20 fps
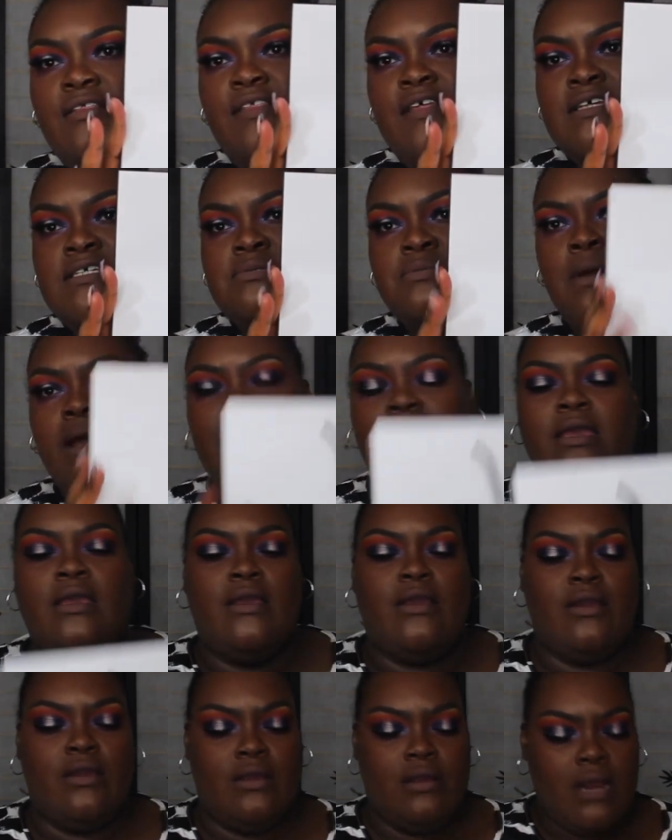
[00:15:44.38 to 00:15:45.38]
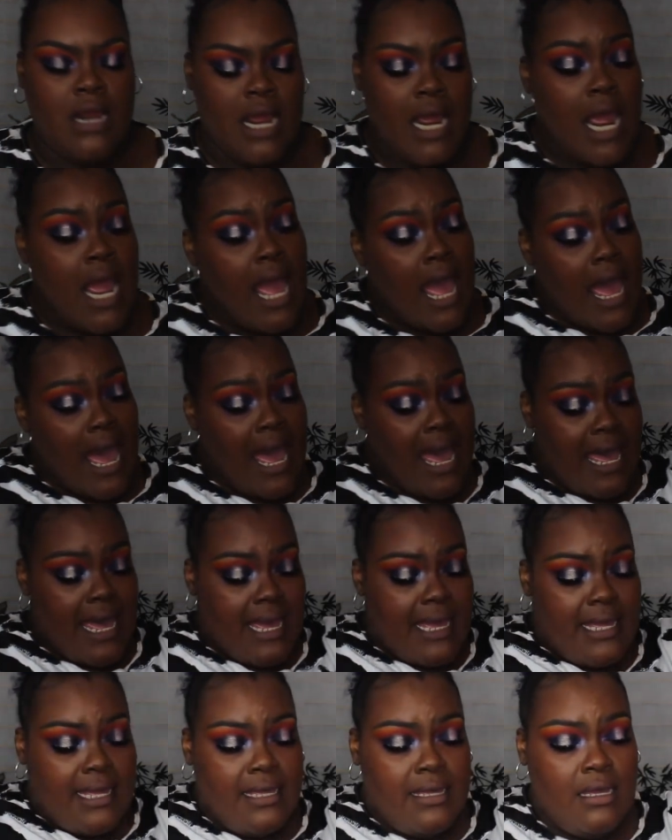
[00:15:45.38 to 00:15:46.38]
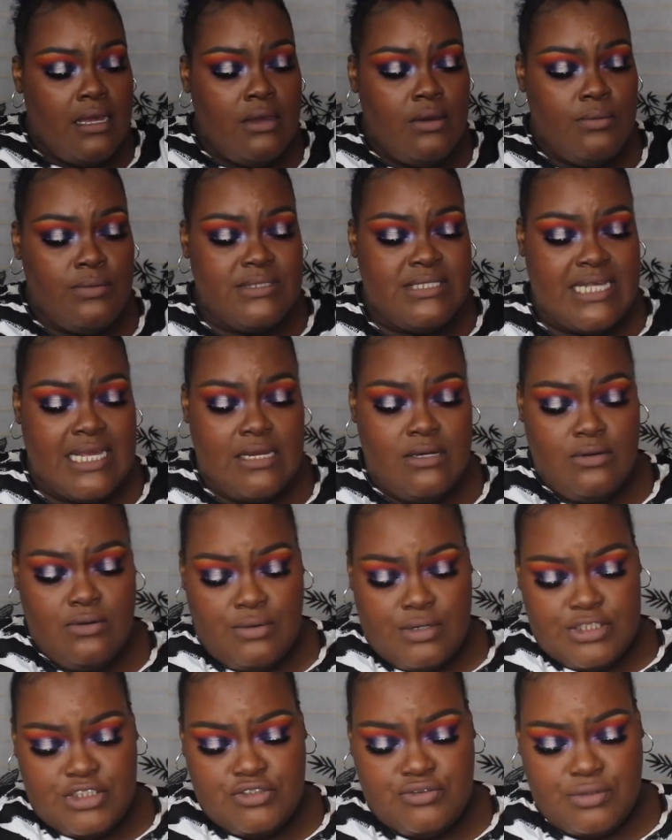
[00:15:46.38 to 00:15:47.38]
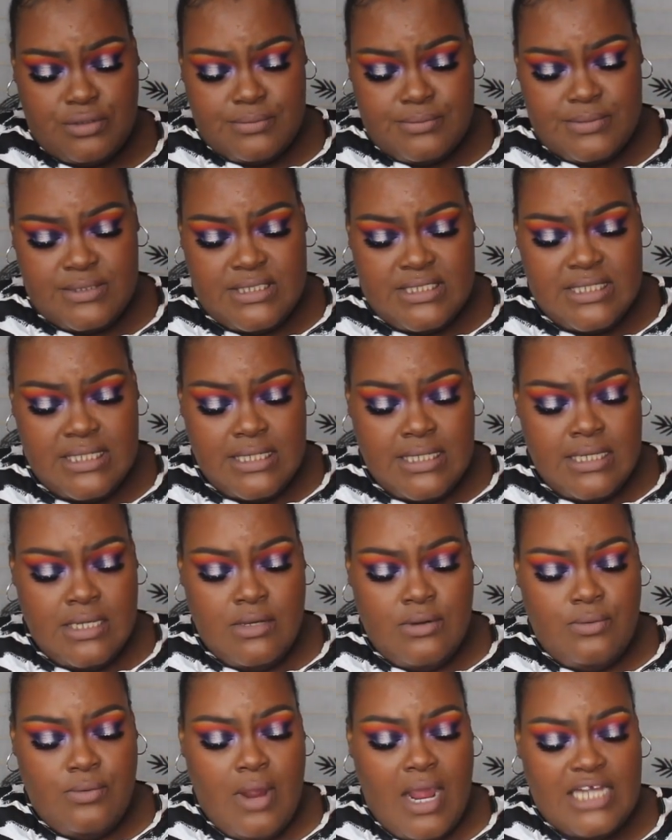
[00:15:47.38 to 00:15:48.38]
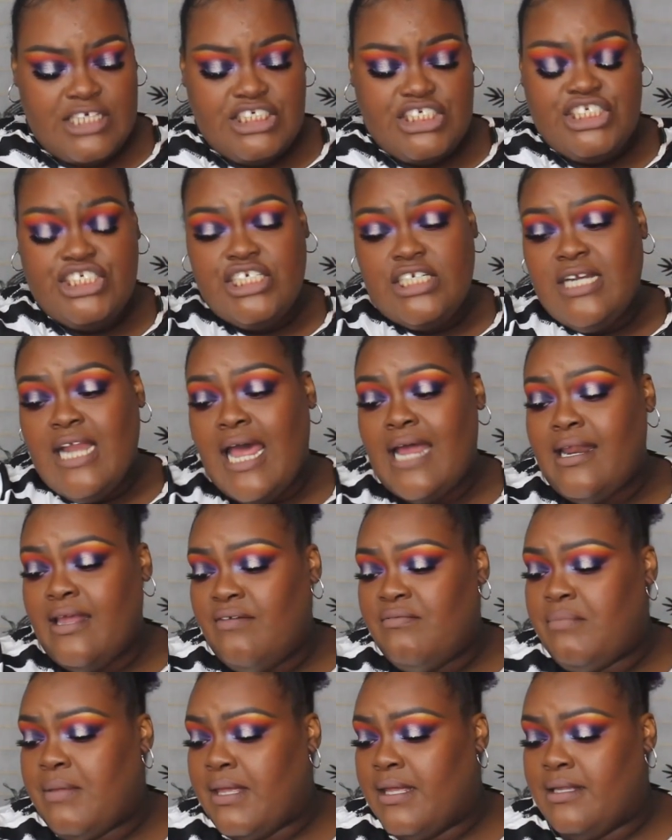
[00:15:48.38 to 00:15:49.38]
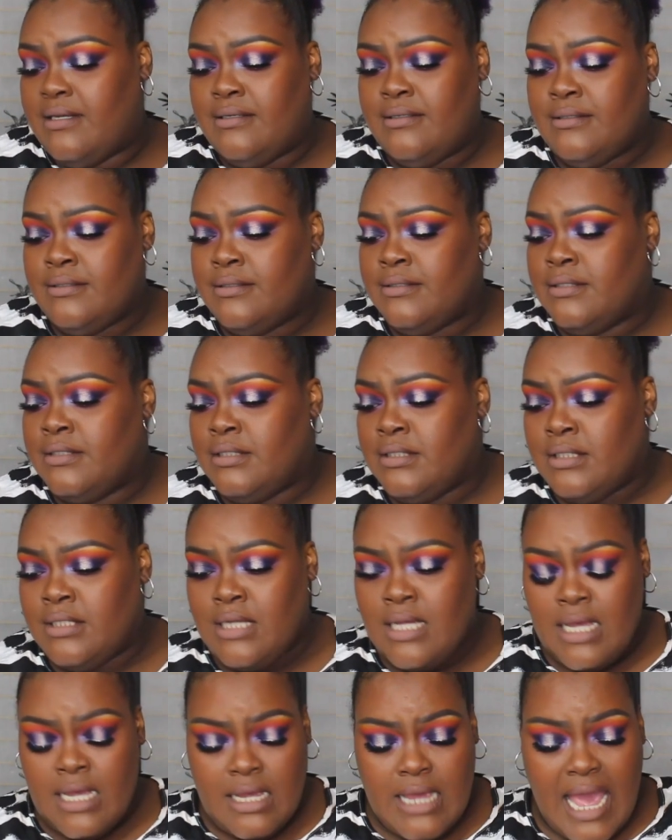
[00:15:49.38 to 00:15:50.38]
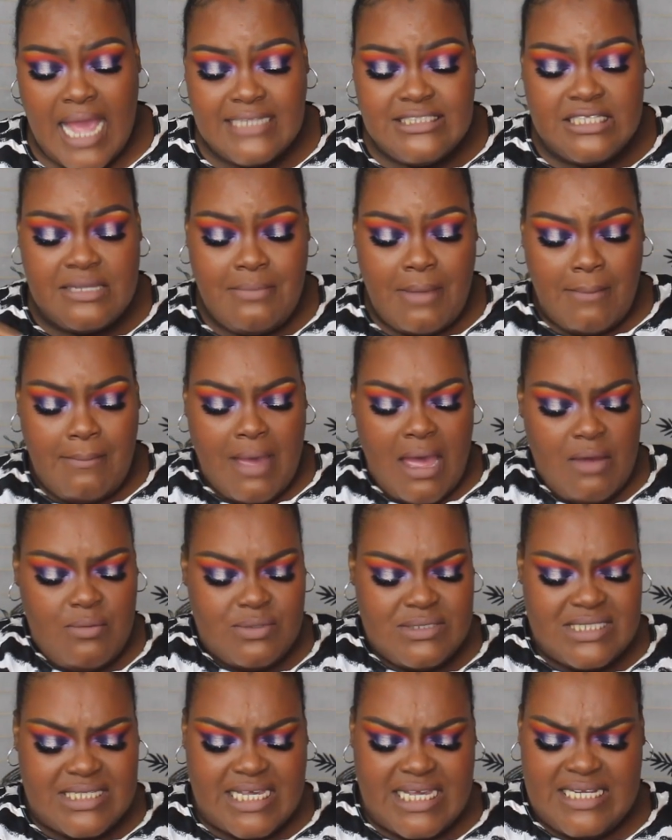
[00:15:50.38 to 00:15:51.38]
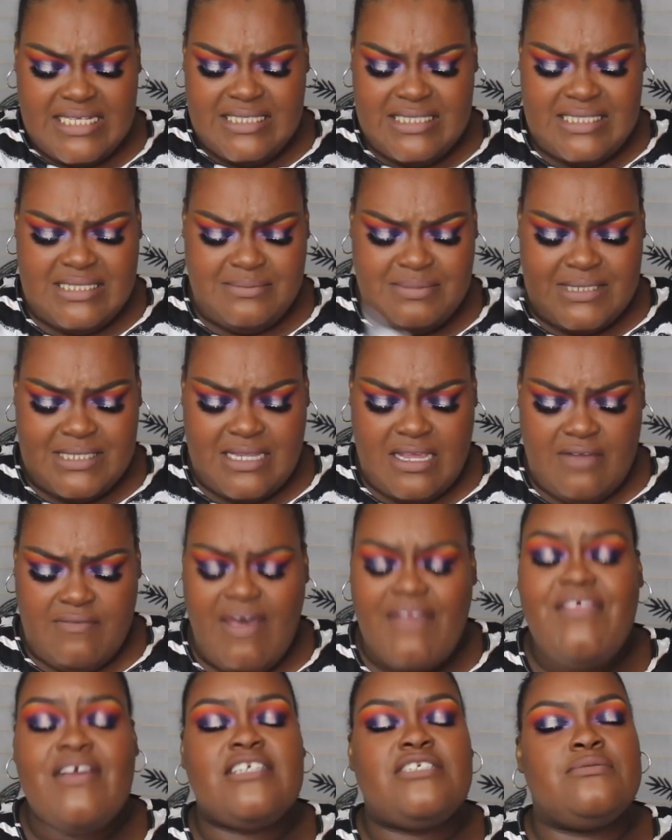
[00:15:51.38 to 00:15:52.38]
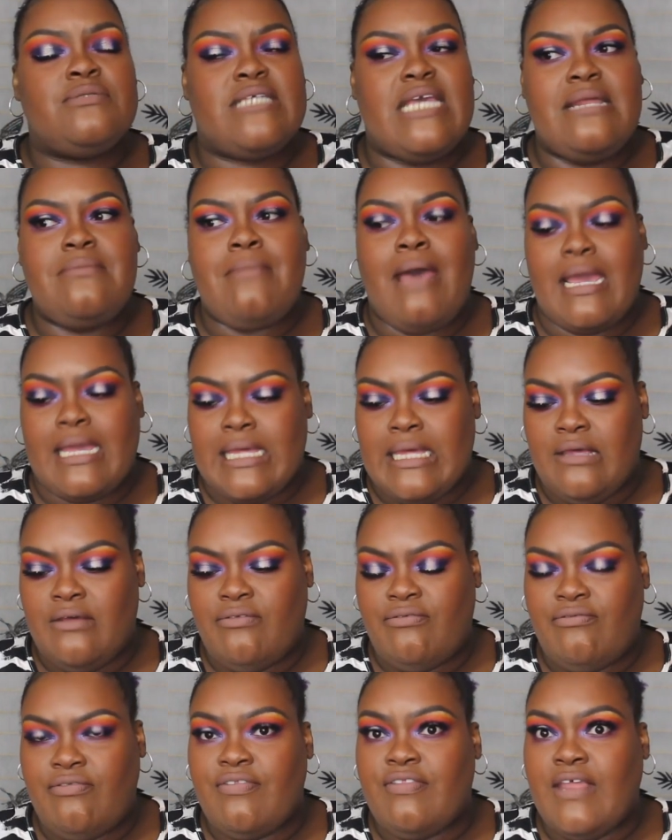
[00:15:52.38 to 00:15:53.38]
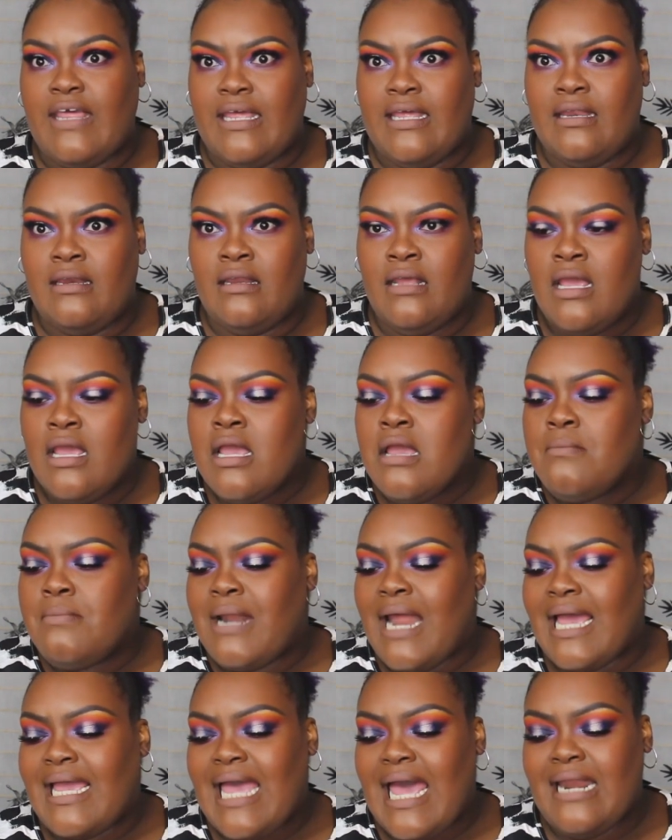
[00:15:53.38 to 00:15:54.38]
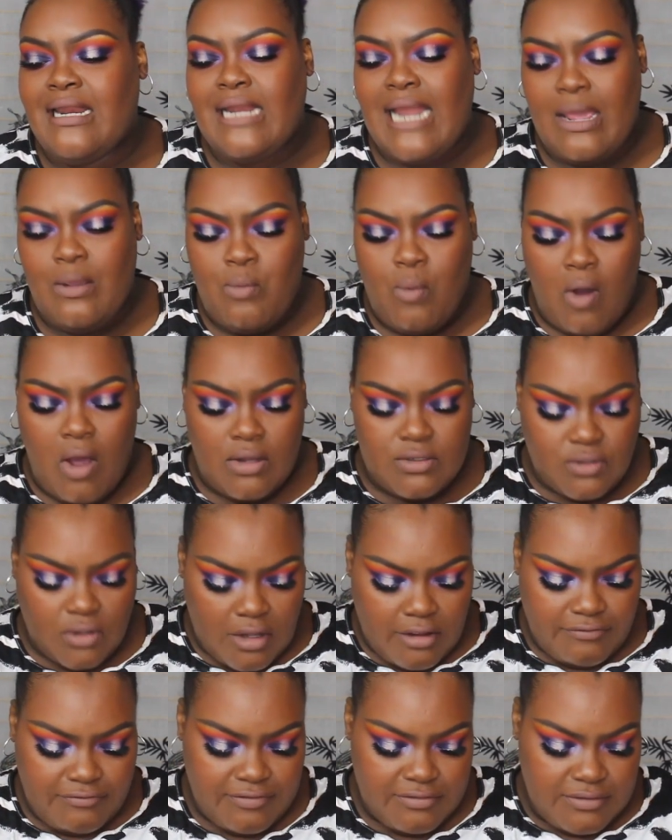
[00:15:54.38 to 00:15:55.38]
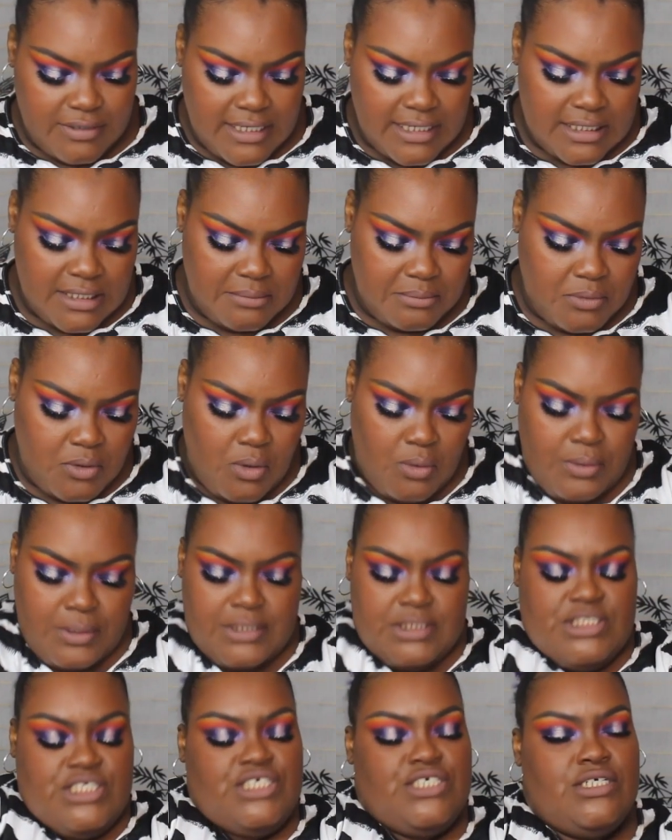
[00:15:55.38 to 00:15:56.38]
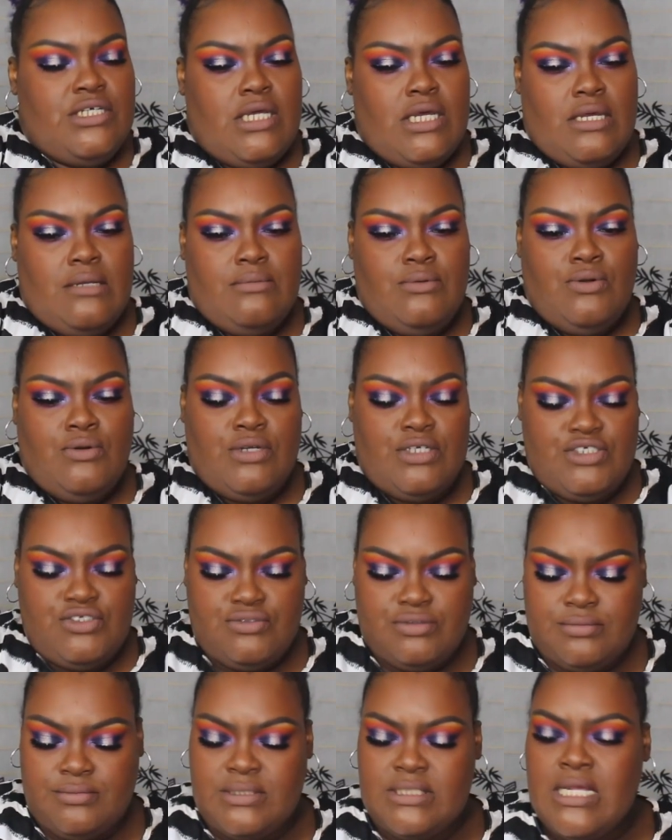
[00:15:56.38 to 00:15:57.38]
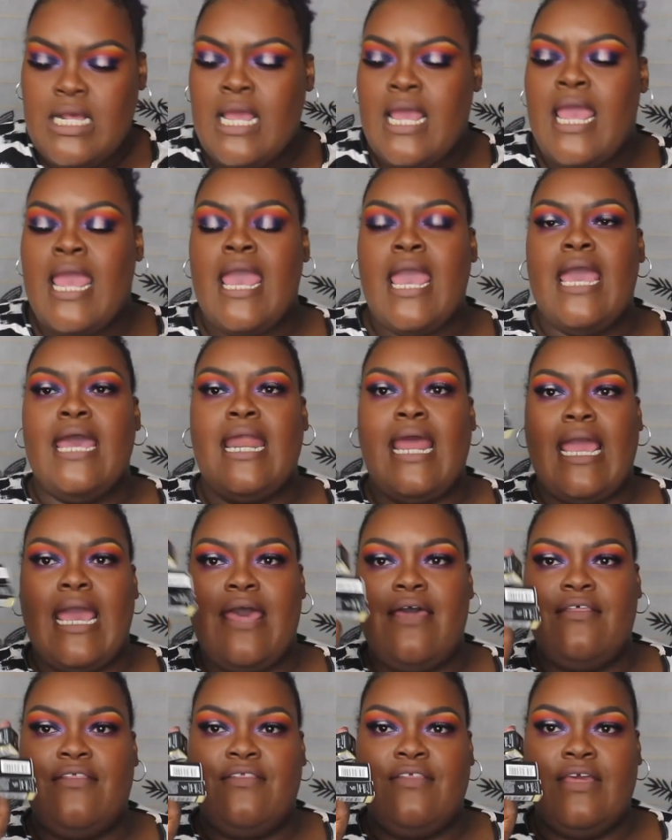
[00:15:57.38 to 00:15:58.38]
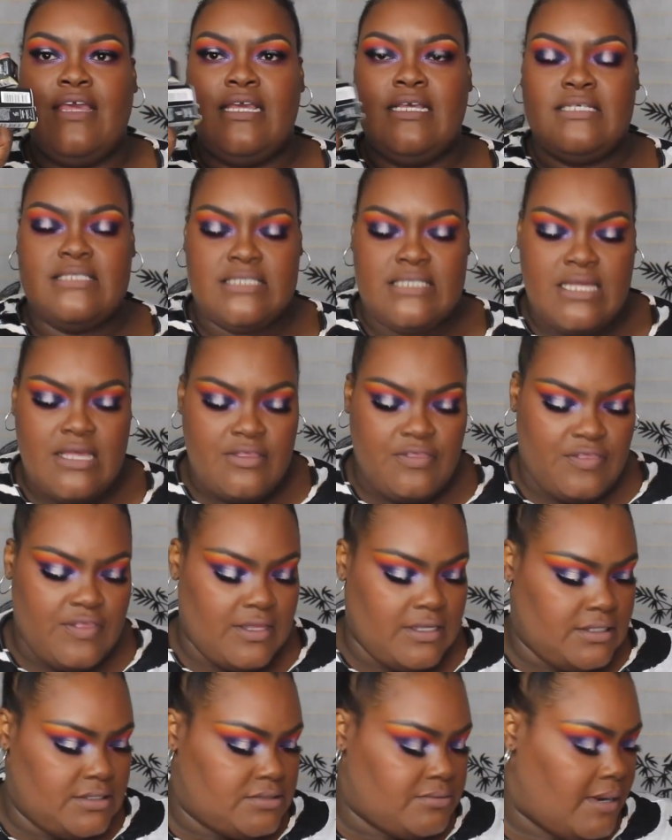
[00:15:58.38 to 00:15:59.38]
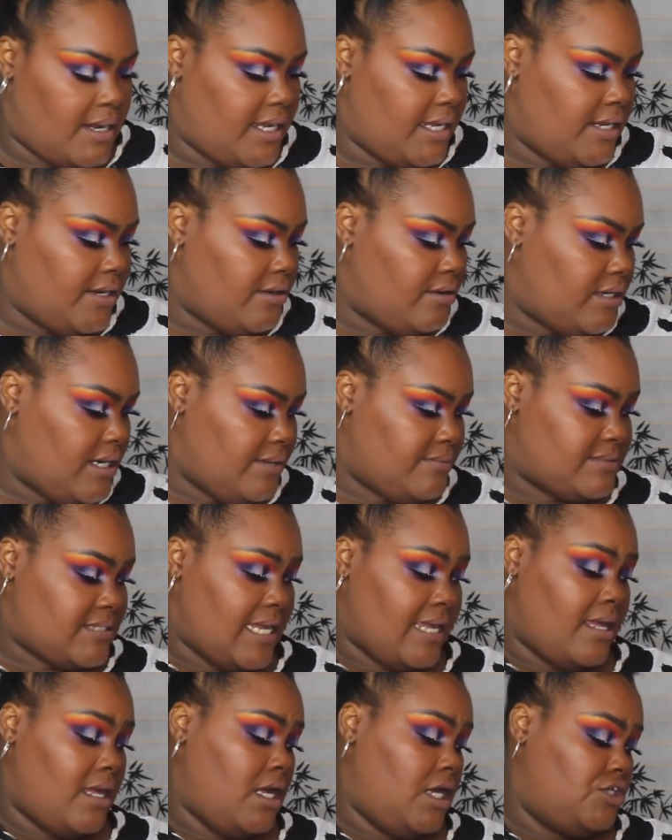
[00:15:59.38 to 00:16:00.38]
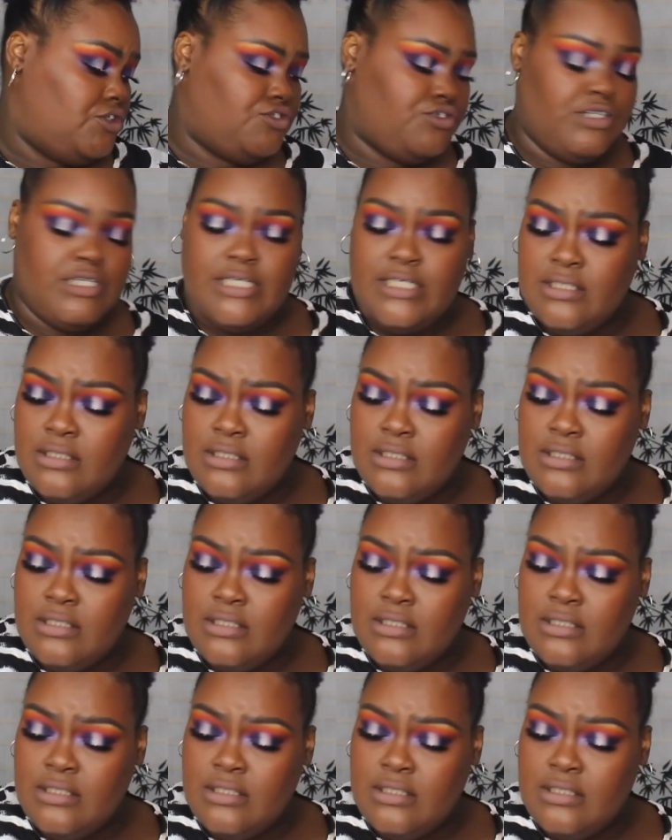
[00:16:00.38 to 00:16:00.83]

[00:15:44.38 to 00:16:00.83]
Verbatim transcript: this right here i was in nordstrom's where I should not have been actually my mom was getting some stuff i think she was getting my gift then but i kind of like walked off and ended up going to um, nordstrom's and i got these things right here that was like a hundred